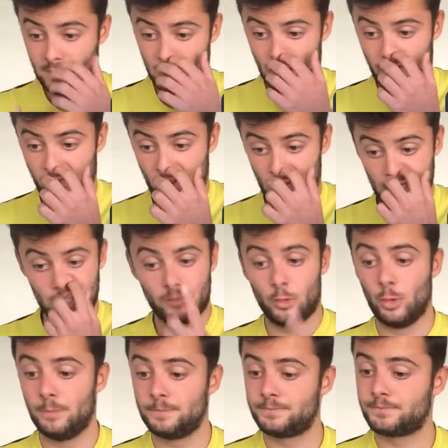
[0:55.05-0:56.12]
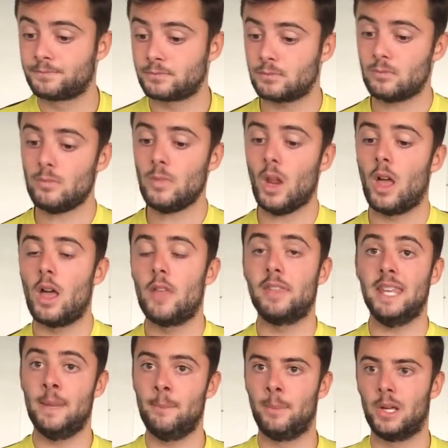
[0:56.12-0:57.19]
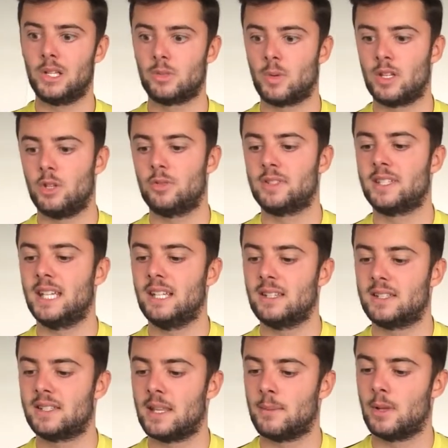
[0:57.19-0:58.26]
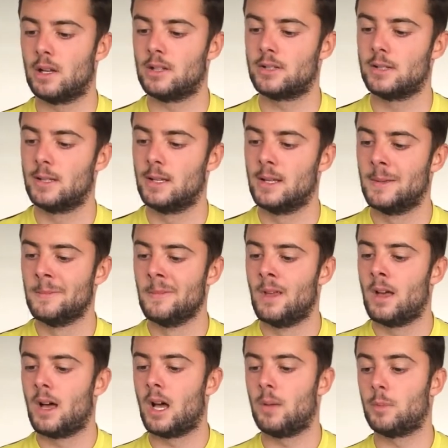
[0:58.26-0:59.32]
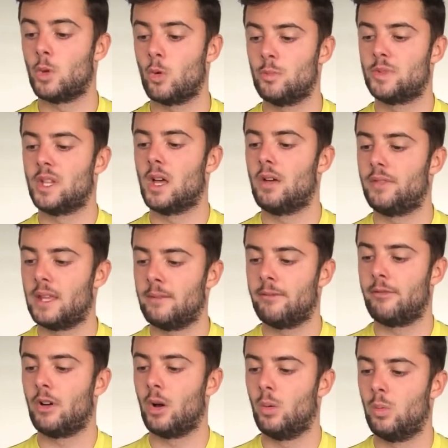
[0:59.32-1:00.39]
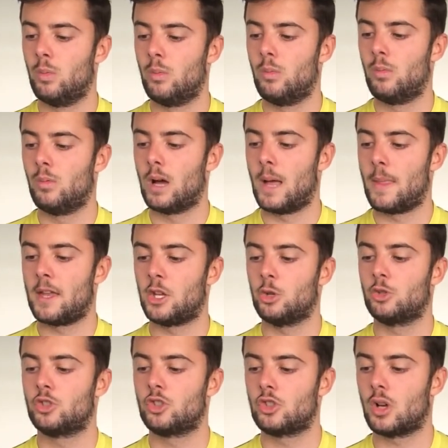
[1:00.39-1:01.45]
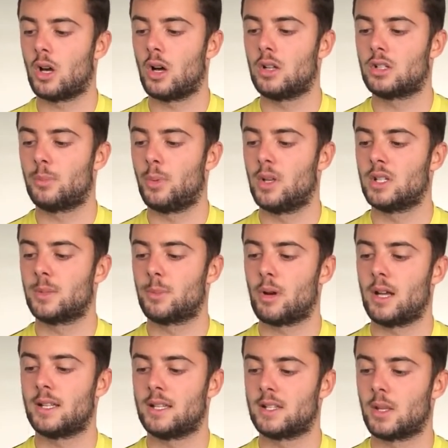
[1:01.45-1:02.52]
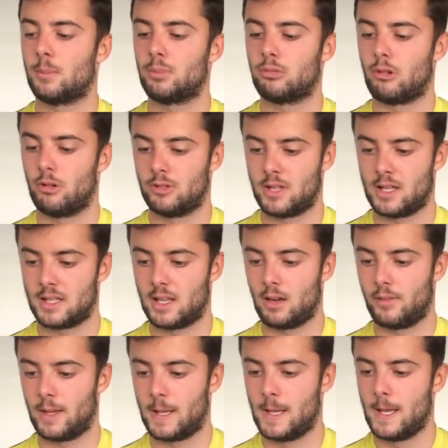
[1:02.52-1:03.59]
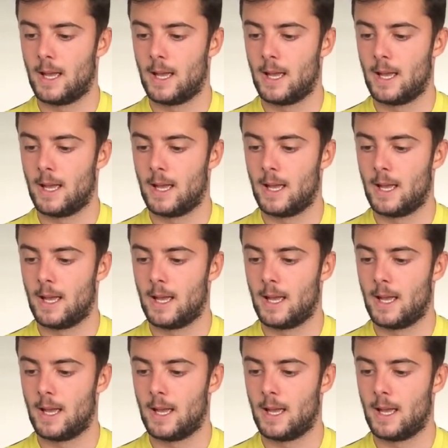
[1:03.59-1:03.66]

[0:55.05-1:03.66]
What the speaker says: So first of all, the input is when you see the stimulus, you observe the info, and then you start to put into practice the processing of it.